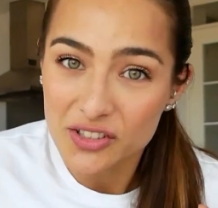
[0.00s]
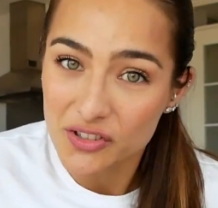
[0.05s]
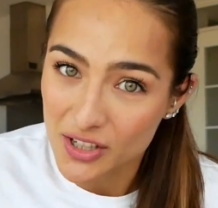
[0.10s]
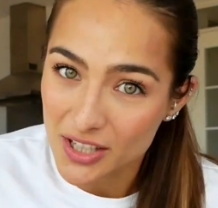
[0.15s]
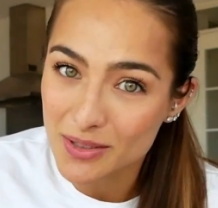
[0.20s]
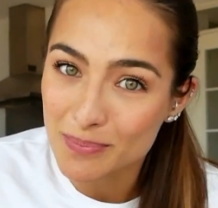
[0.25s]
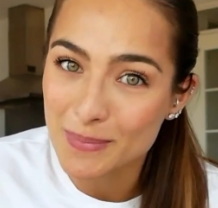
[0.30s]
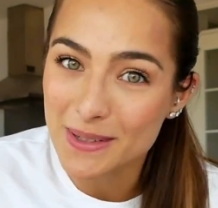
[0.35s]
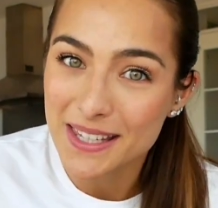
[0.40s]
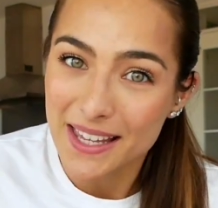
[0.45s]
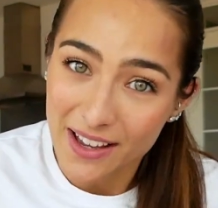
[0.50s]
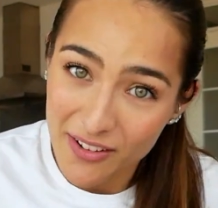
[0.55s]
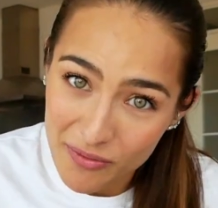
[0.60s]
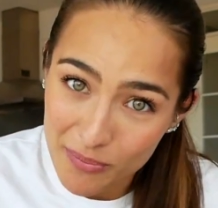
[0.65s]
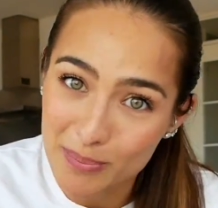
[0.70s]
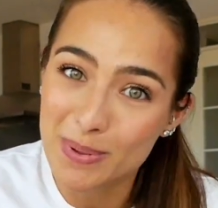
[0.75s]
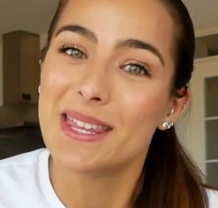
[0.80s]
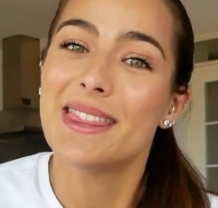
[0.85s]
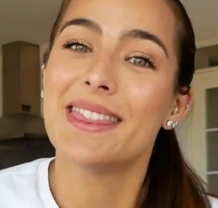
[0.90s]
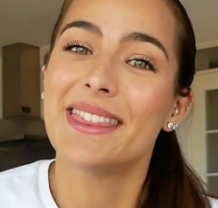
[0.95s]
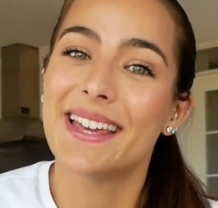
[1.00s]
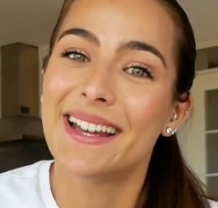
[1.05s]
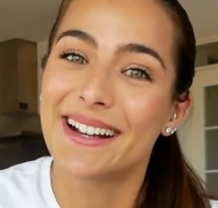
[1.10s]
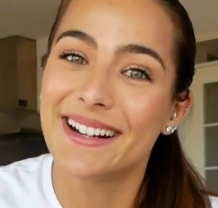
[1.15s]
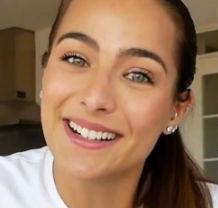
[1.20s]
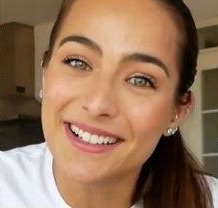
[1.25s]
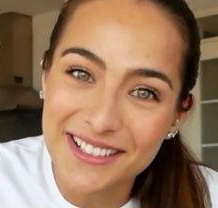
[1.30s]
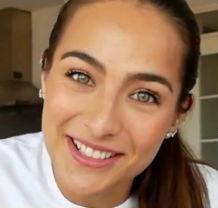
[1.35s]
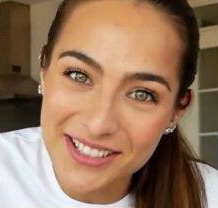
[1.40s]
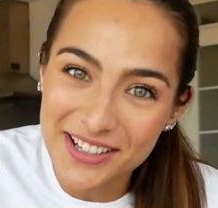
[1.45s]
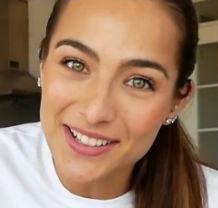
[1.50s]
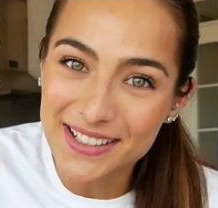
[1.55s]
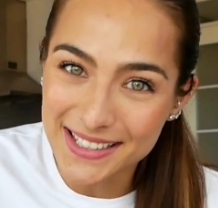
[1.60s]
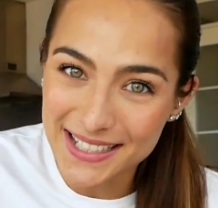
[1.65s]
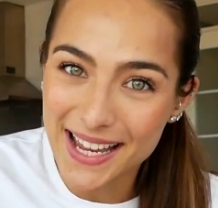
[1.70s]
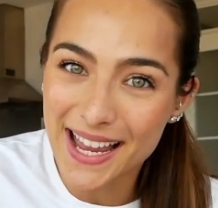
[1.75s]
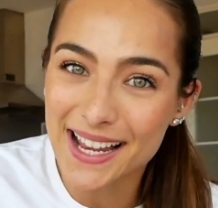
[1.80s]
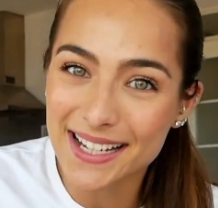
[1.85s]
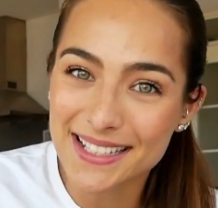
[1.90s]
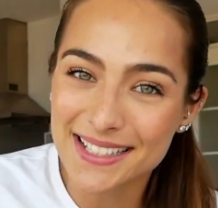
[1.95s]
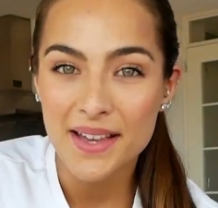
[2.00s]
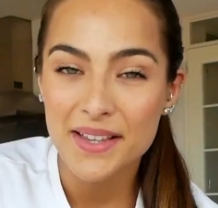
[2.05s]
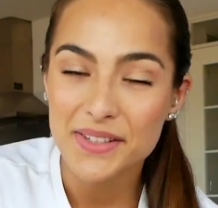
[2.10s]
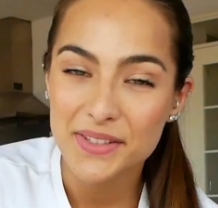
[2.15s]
Trust me, I've been there and done that.